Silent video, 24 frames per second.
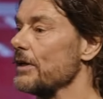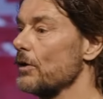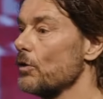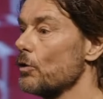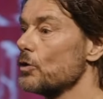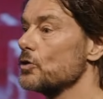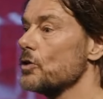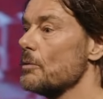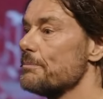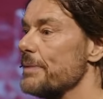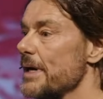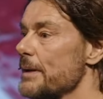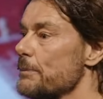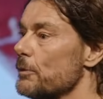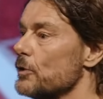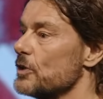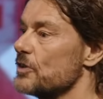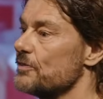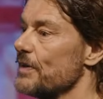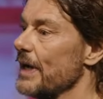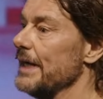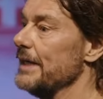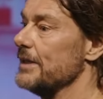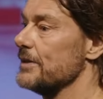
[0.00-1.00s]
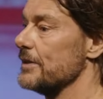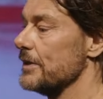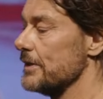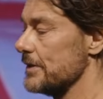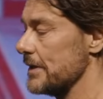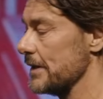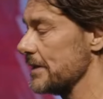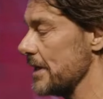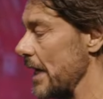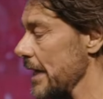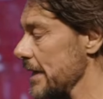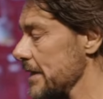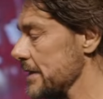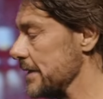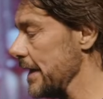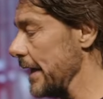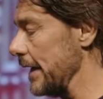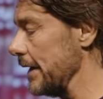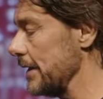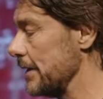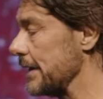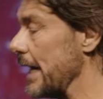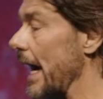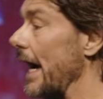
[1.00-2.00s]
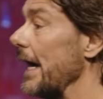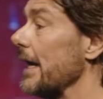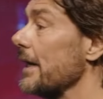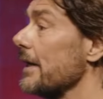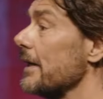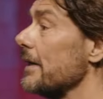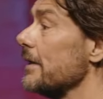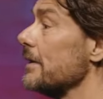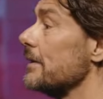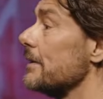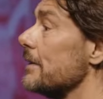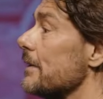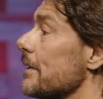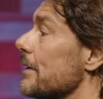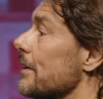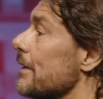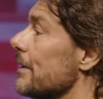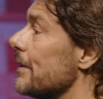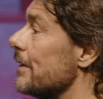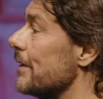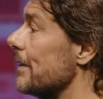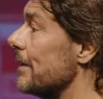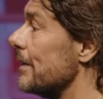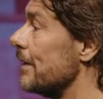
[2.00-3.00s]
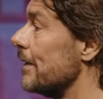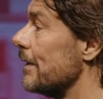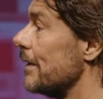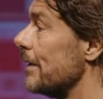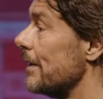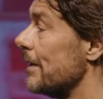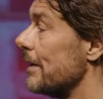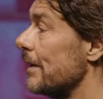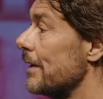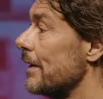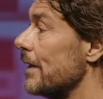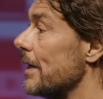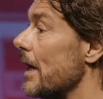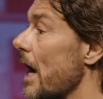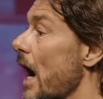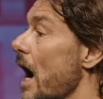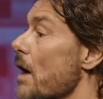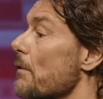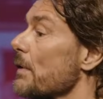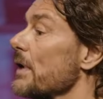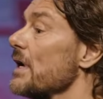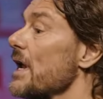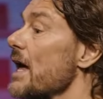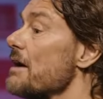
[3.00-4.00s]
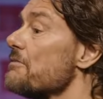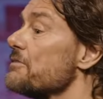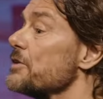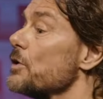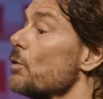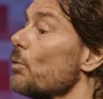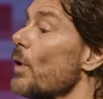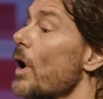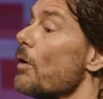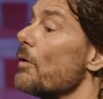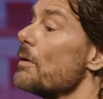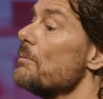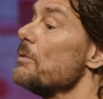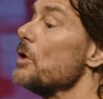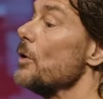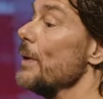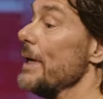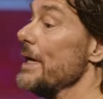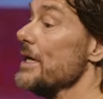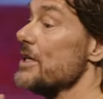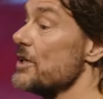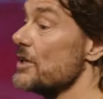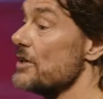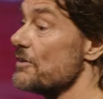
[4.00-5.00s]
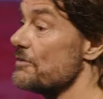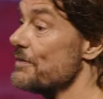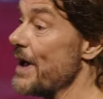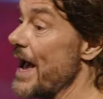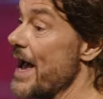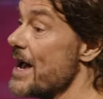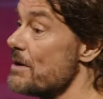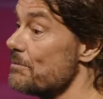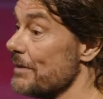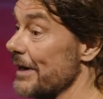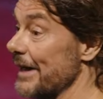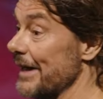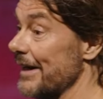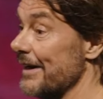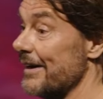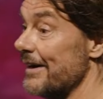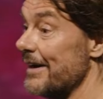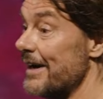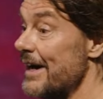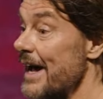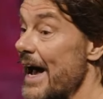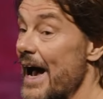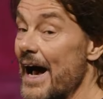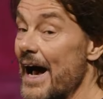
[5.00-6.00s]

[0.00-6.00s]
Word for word: forget the looks on people's faces as I said, Caitlin, I would love to welcome you into the family.